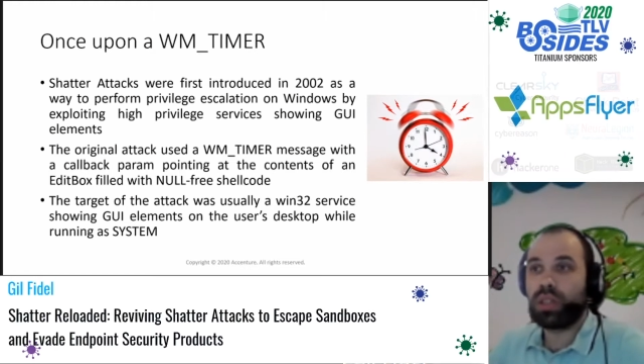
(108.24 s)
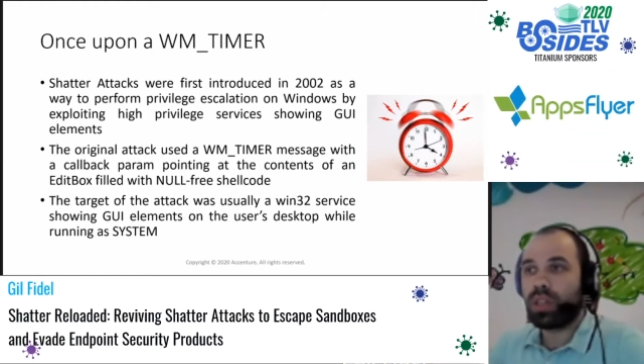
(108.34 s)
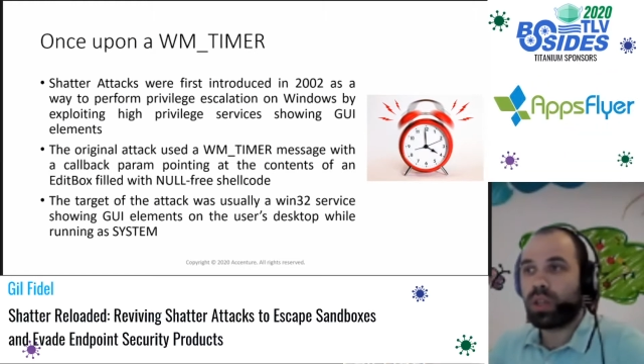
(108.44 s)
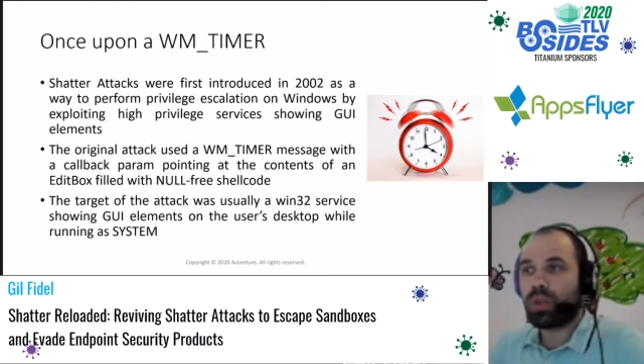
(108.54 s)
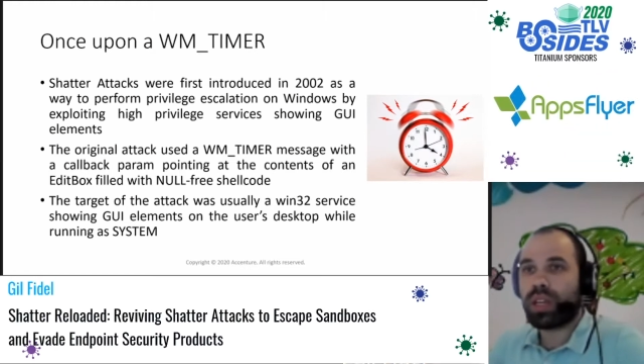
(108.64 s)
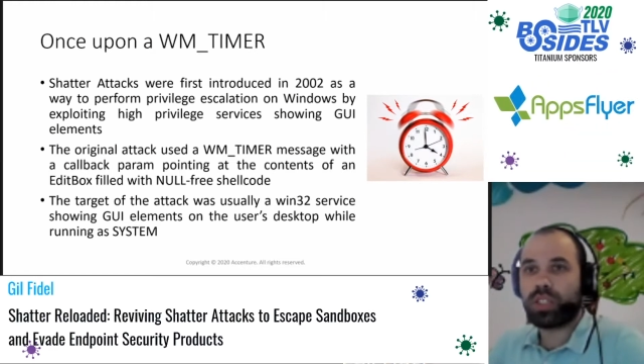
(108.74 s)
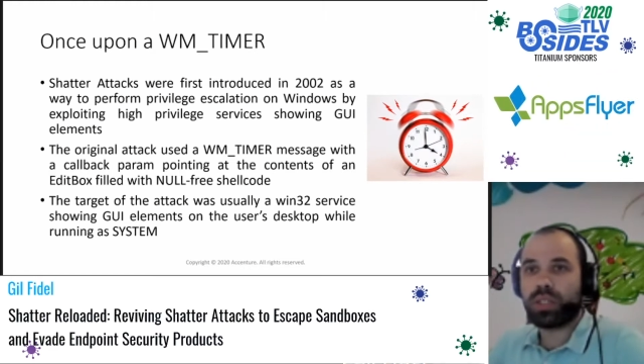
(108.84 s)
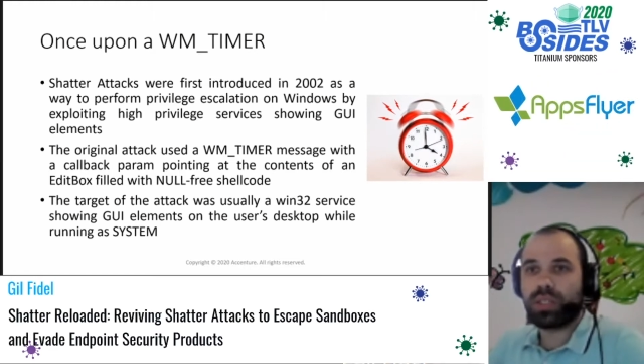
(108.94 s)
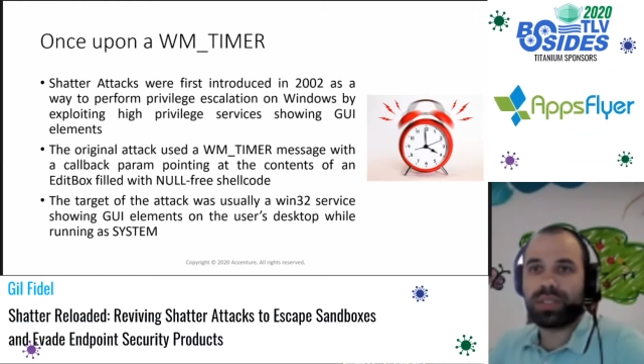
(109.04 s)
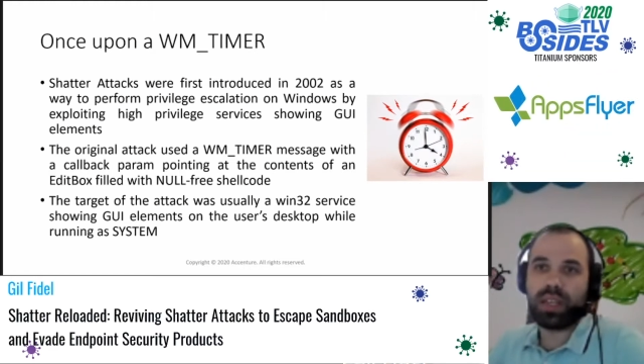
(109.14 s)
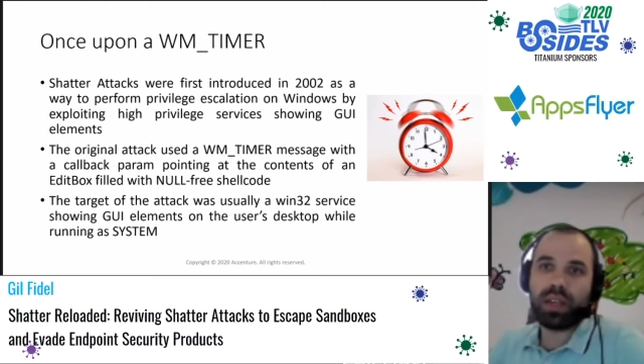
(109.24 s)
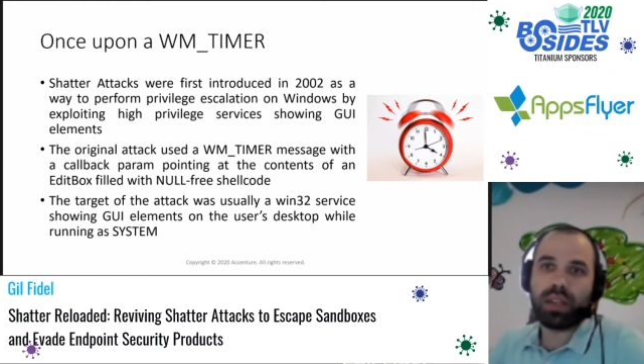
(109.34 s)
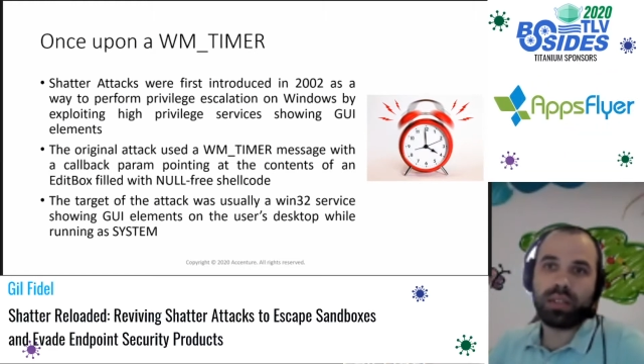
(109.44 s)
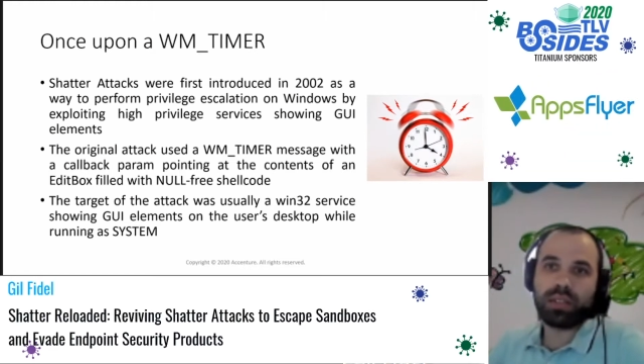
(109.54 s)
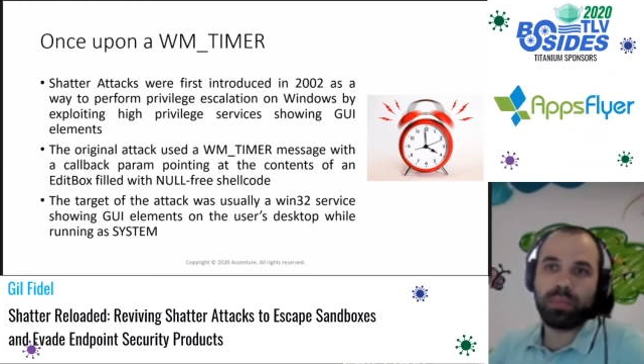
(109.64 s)
could actually
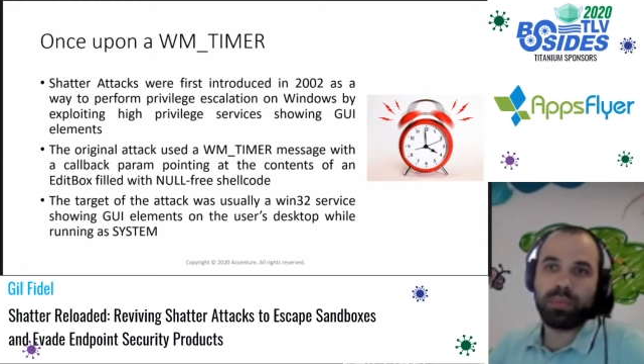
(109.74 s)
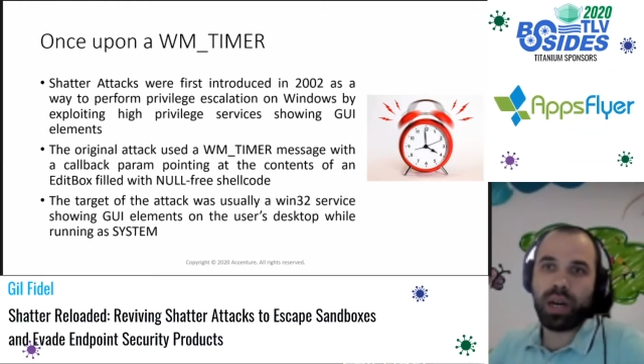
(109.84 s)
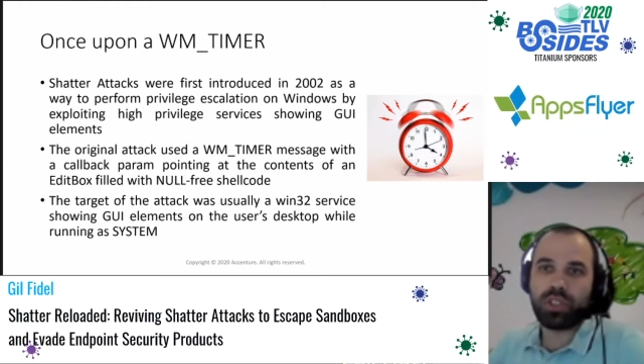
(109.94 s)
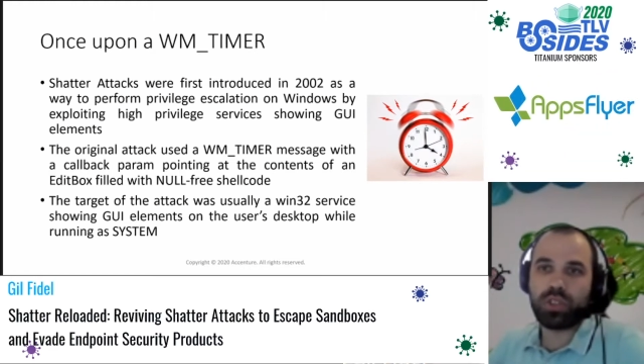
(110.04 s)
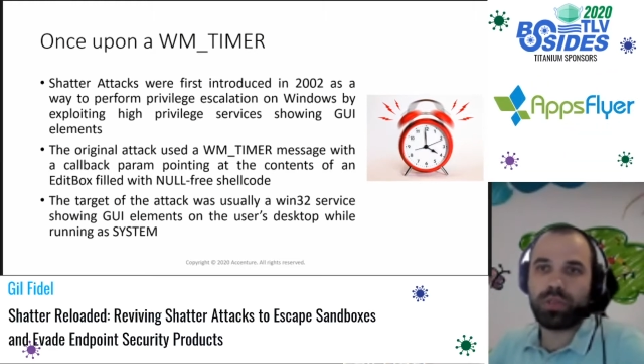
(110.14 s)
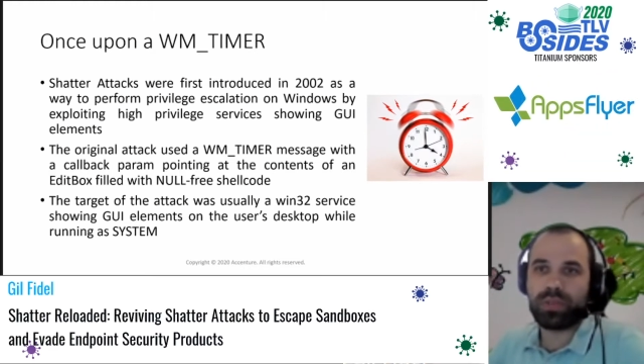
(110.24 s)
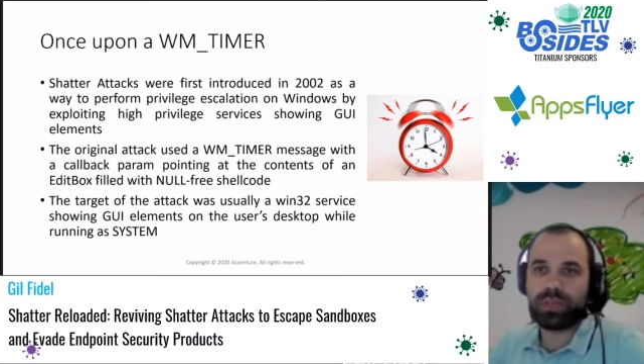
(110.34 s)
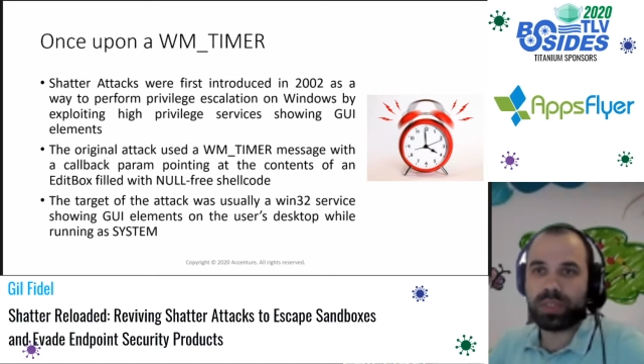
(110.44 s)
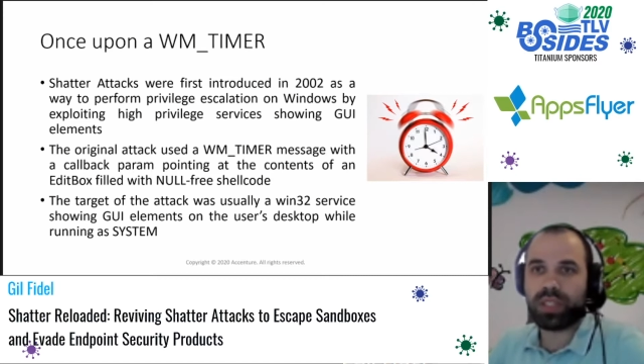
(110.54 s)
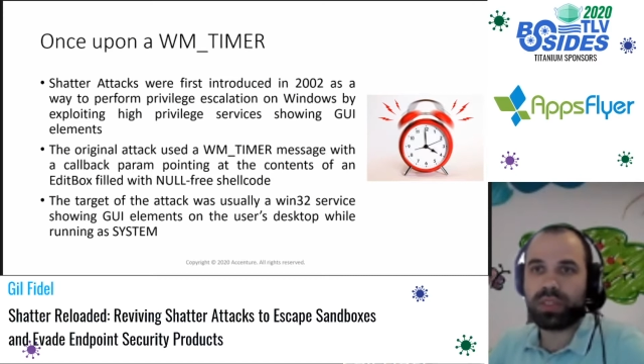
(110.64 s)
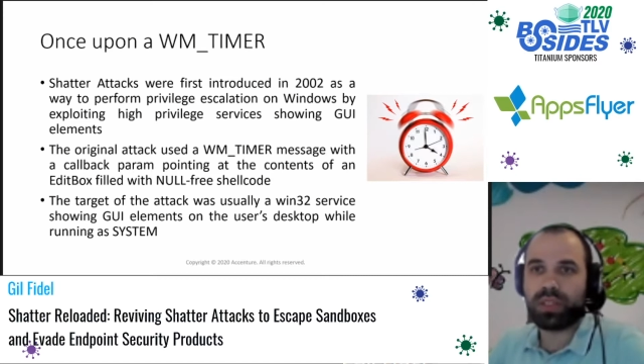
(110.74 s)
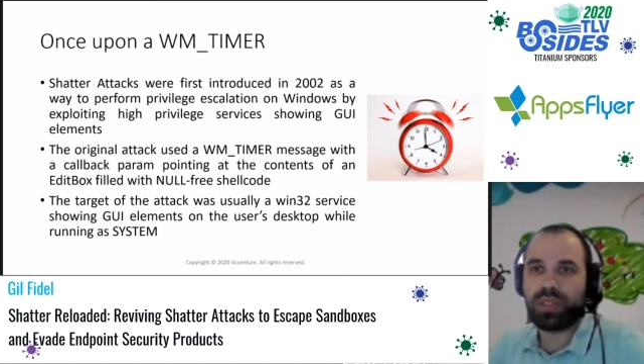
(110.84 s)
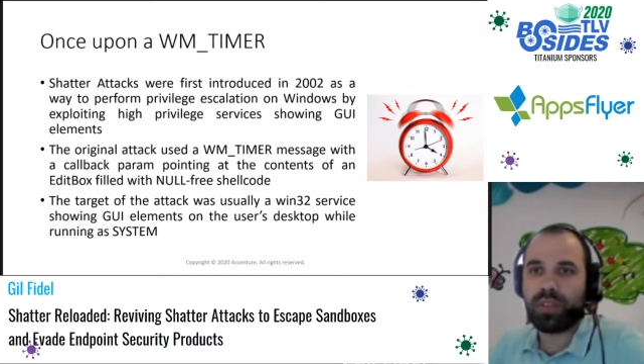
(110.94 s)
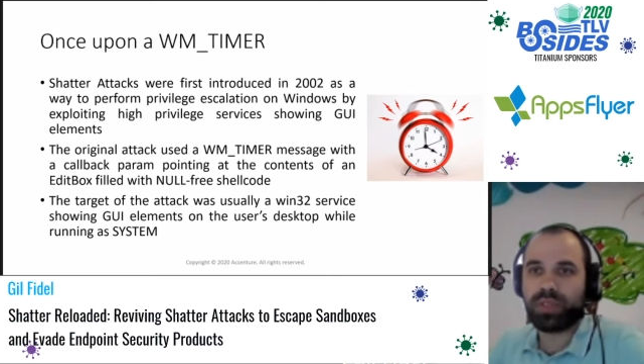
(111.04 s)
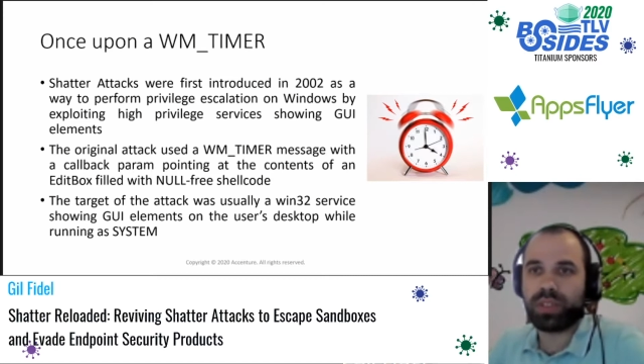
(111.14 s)
send a bunch of specially
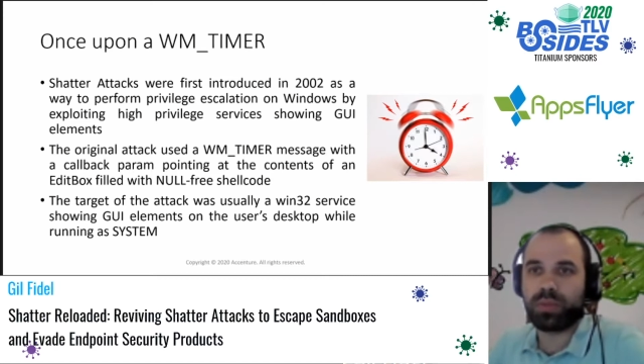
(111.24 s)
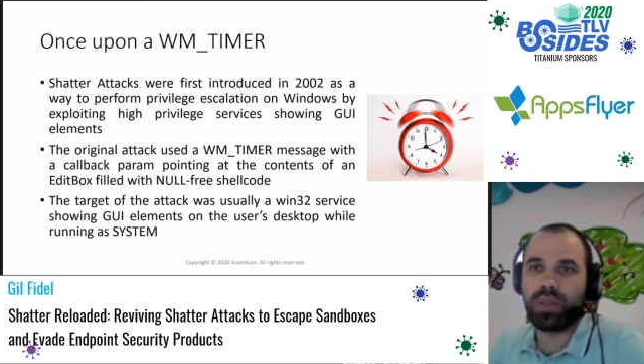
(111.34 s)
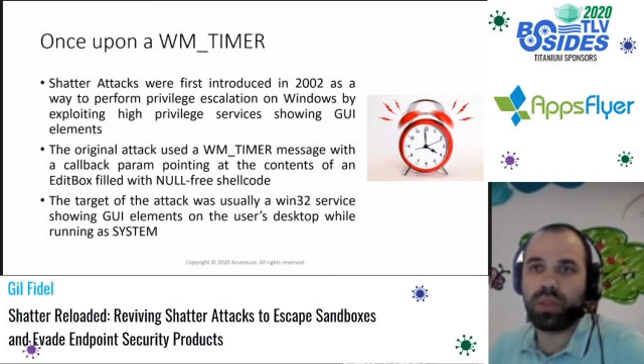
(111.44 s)
crafted